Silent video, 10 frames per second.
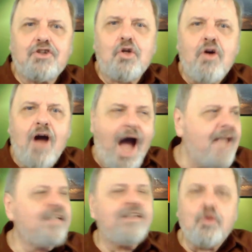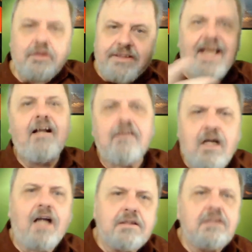So I got to go tell
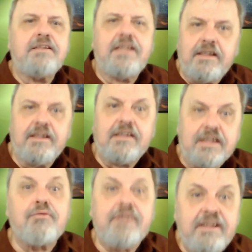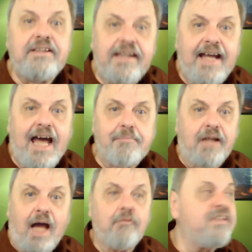Constantine that this really did
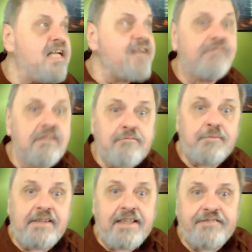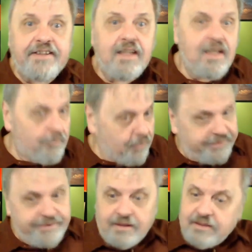happen. I would never have believed it,
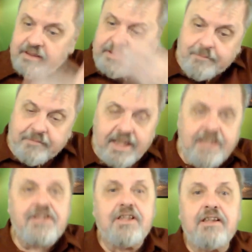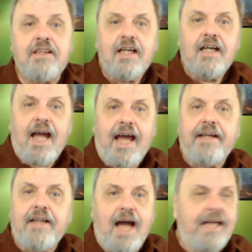but there's the temptation.
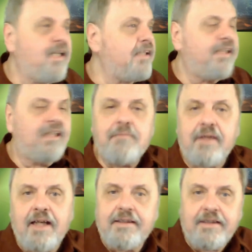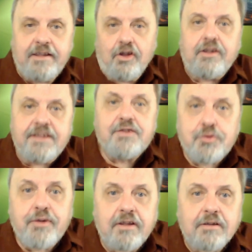And I got to tell him, uh, Look, this
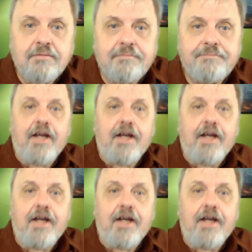was real.